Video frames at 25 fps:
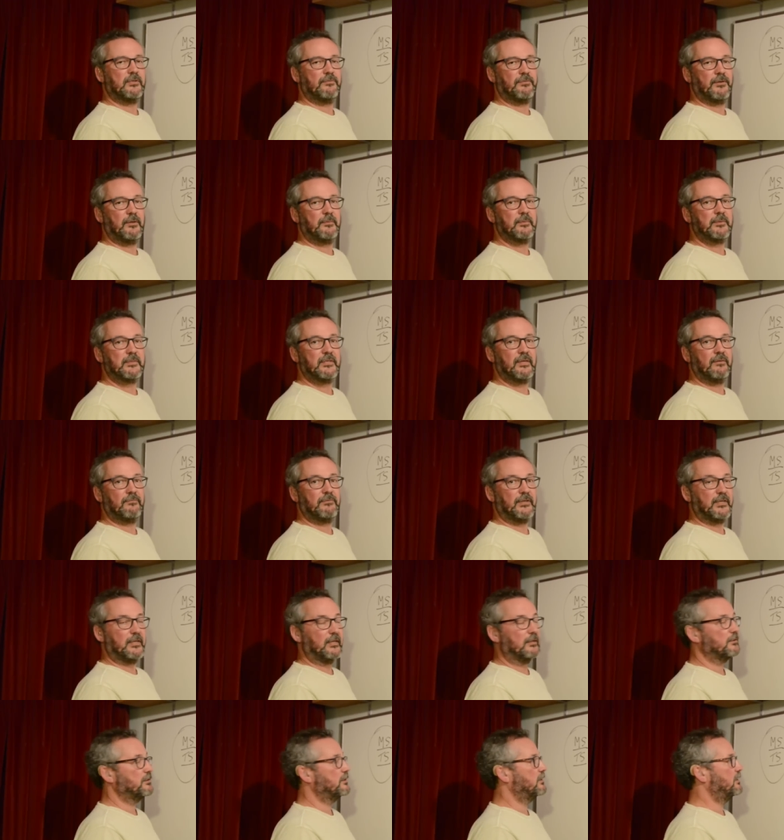development and everything
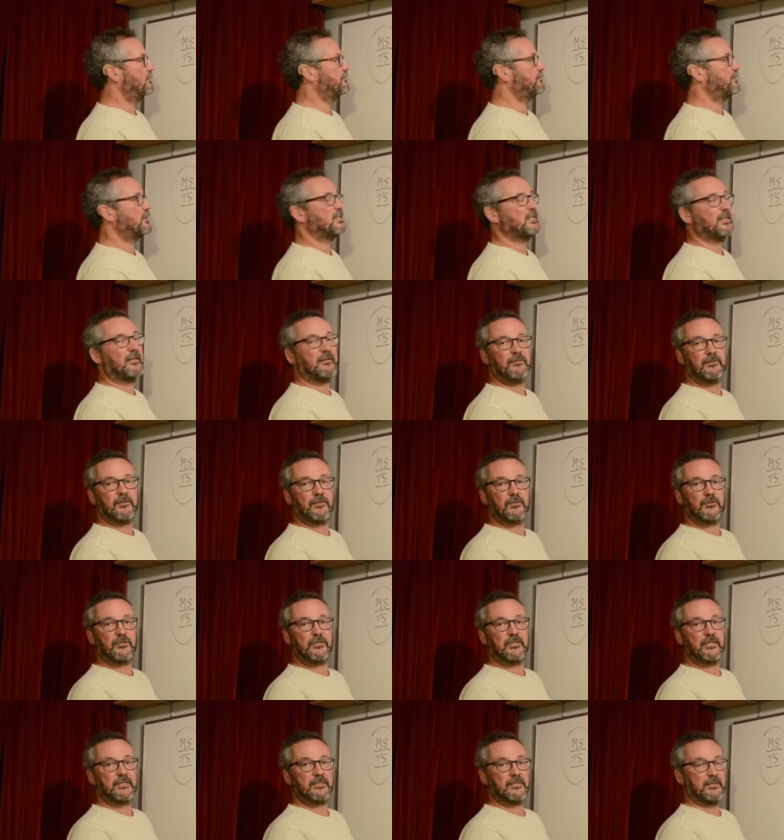else. And if there's anything
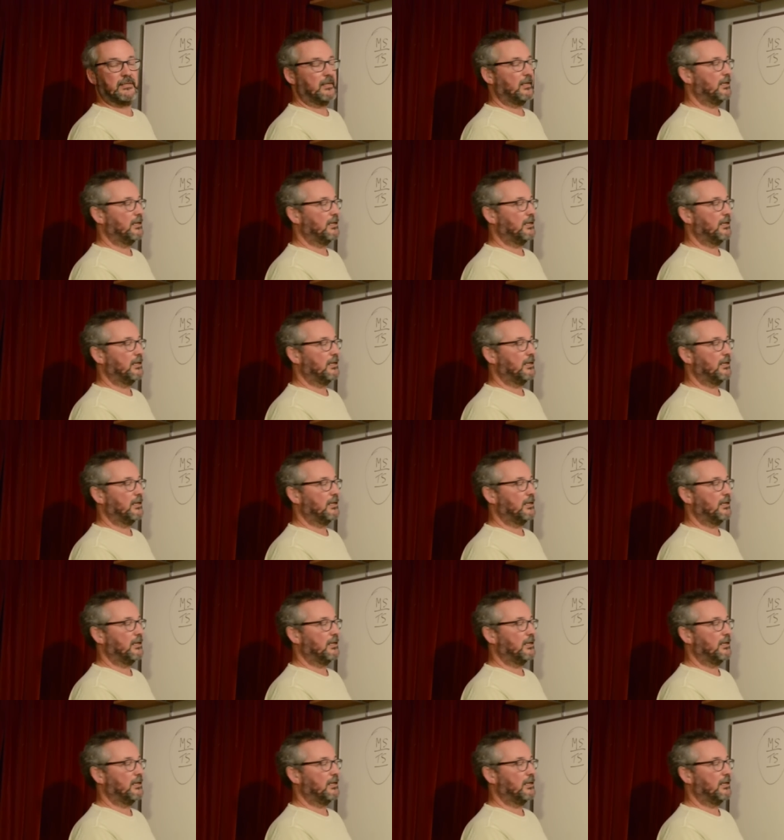she doesn't